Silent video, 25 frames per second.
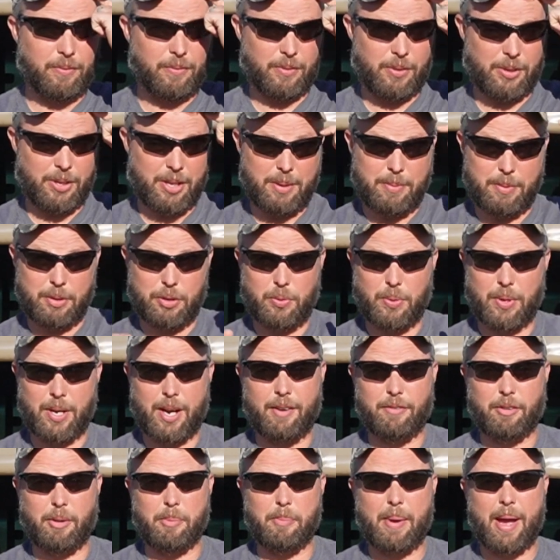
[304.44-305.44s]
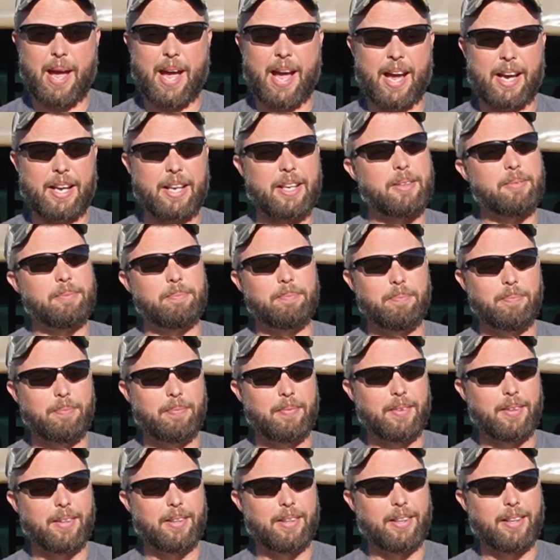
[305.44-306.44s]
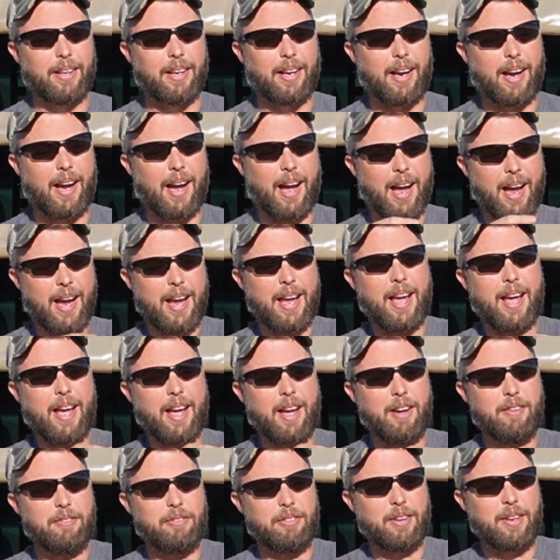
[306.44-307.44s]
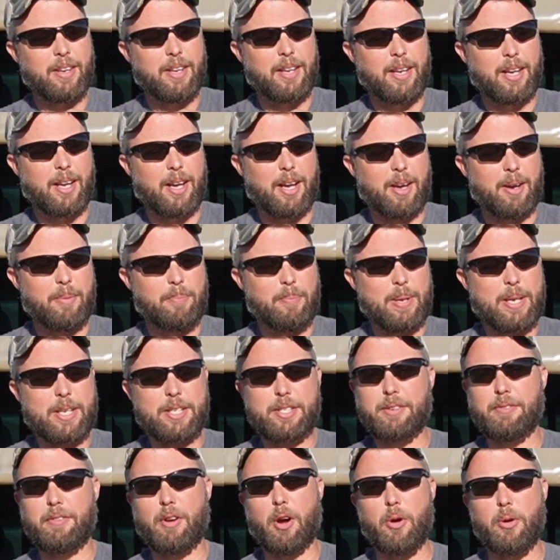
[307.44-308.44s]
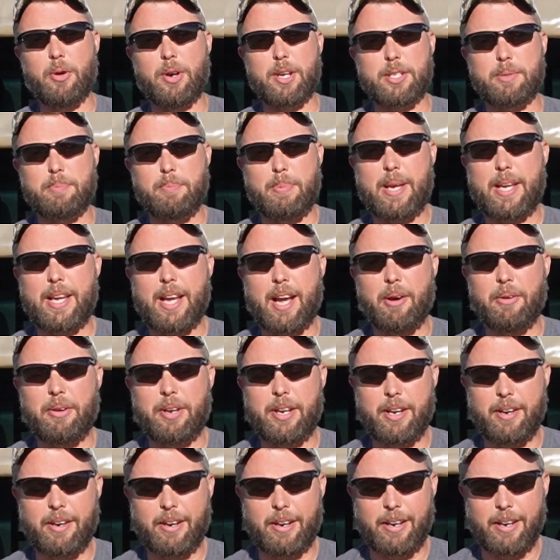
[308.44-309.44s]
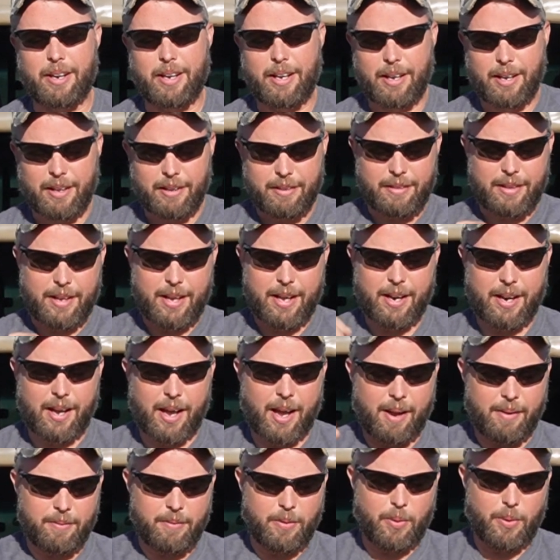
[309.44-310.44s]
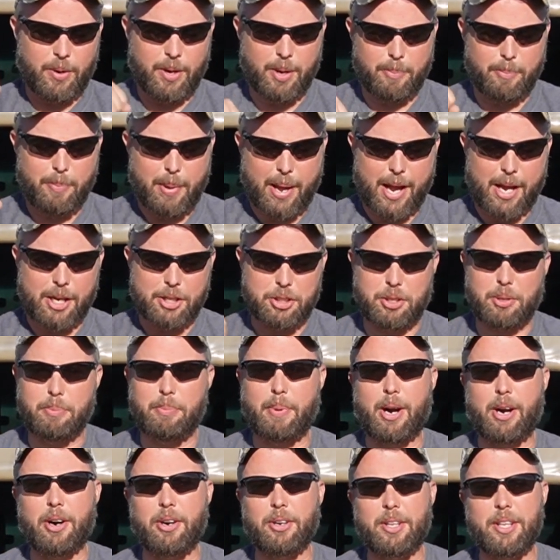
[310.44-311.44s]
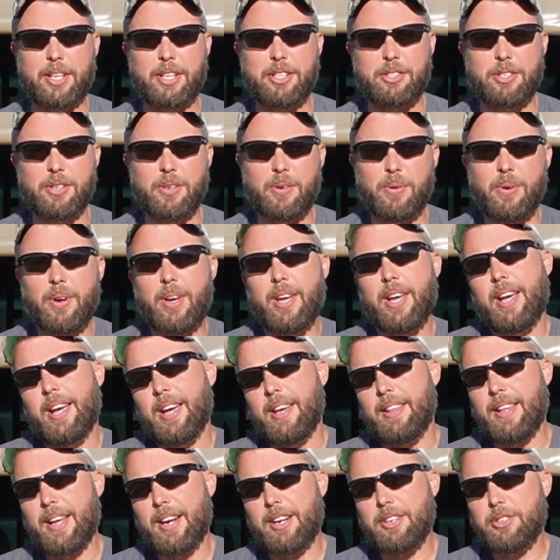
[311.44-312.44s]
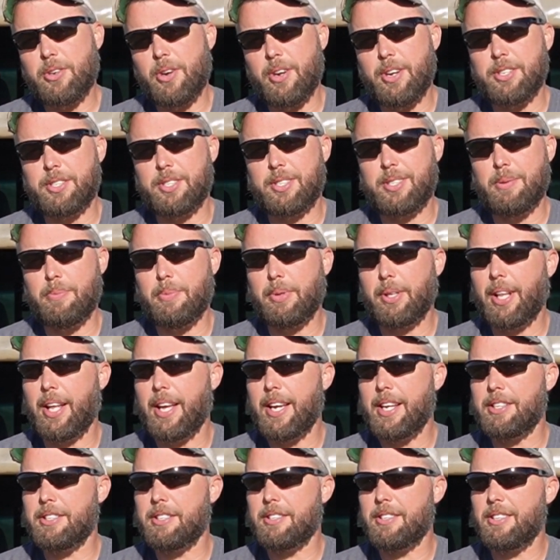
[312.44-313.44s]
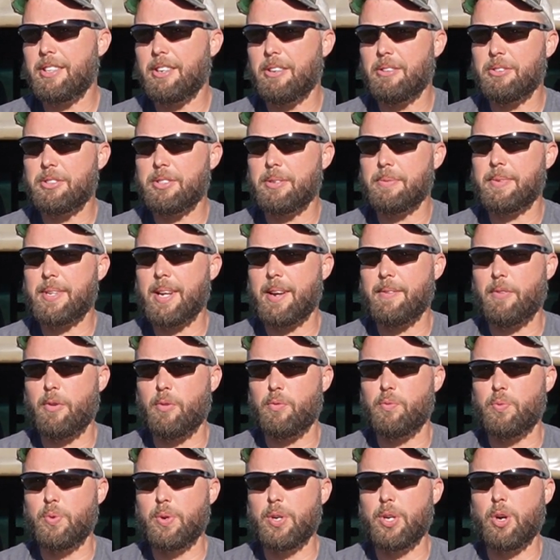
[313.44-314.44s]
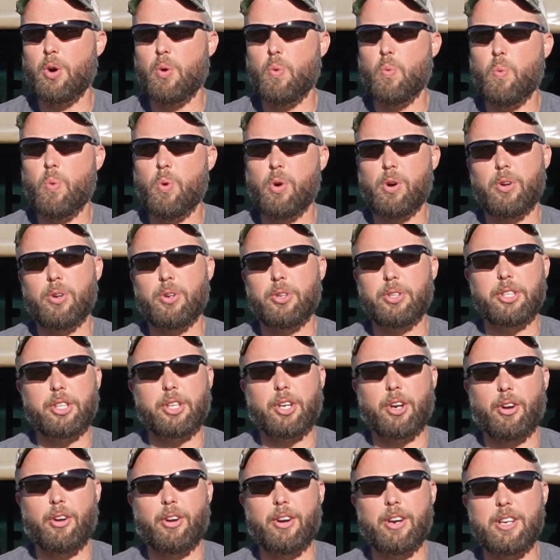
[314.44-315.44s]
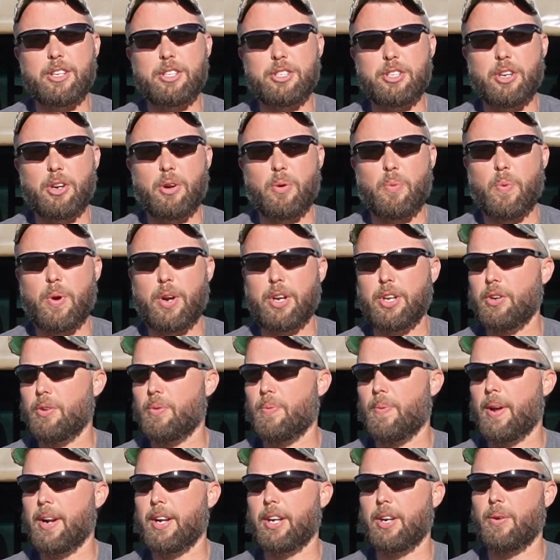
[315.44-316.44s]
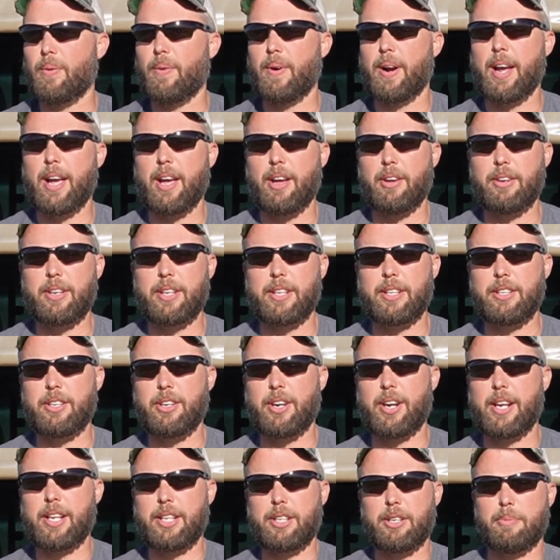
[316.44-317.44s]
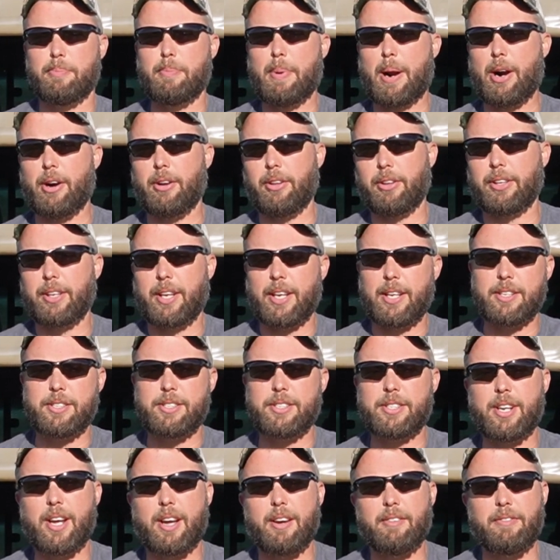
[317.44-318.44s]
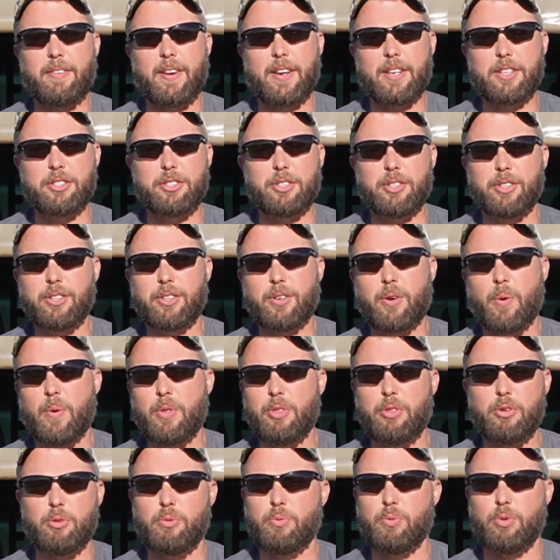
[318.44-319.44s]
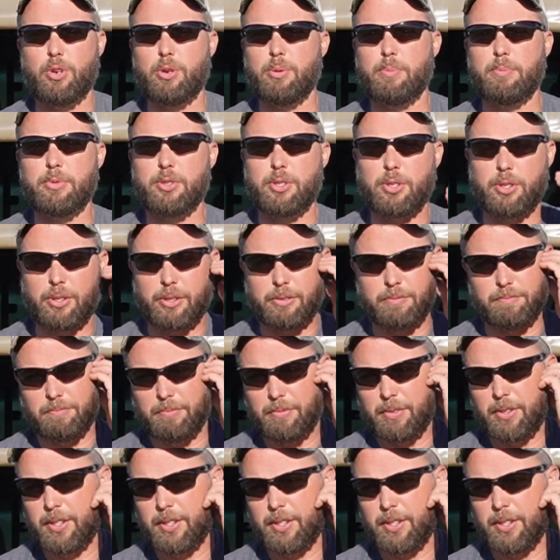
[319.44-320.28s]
well, in between every mag, I have a piece of OSB out here that I'm going to bash the barrel into, and that is going to simulate, you know, some type of real-world occurrence, you know, where you're running around and you're hitting your barrel against stuff as you're going through rooms, or